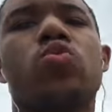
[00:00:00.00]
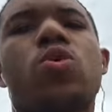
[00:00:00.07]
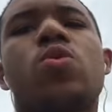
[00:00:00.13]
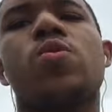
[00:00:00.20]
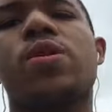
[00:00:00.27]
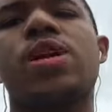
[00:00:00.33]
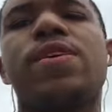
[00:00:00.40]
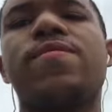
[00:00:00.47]

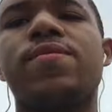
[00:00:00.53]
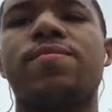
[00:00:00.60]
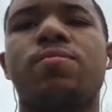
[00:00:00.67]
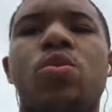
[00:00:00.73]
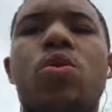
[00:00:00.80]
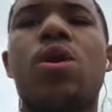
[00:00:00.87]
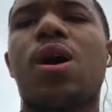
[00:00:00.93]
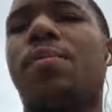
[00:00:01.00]
grow even
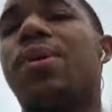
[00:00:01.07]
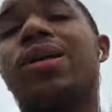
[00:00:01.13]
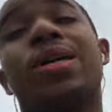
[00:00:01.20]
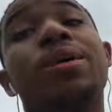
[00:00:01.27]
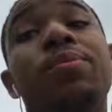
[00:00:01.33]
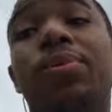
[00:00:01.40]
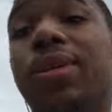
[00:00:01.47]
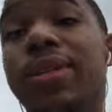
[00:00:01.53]
more. I'm gonna
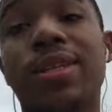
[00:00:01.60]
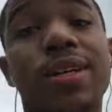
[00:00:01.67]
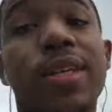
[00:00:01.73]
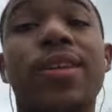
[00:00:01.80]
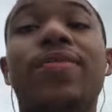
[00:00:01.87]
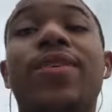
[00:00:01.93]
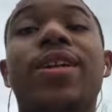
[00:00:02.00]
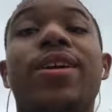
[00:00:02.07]
keep pushing
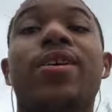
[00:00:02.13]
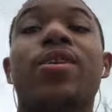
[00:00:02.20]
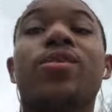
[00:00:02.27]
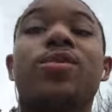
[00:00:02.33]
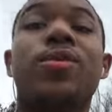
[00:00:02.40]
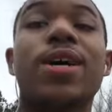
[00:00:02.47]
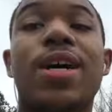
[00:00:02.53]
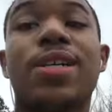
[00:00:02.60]
out the
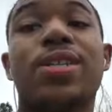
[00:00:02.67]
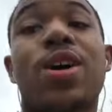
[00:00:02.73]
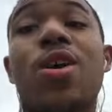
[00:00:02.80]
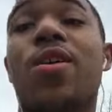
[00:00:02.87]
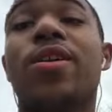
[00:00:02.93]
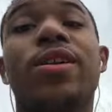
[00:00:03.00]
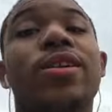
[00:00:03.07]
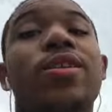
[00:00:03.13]
videos. You guys
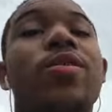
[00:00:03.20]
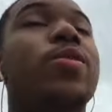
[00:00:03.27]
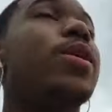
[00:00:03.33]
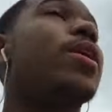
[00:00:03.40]
already know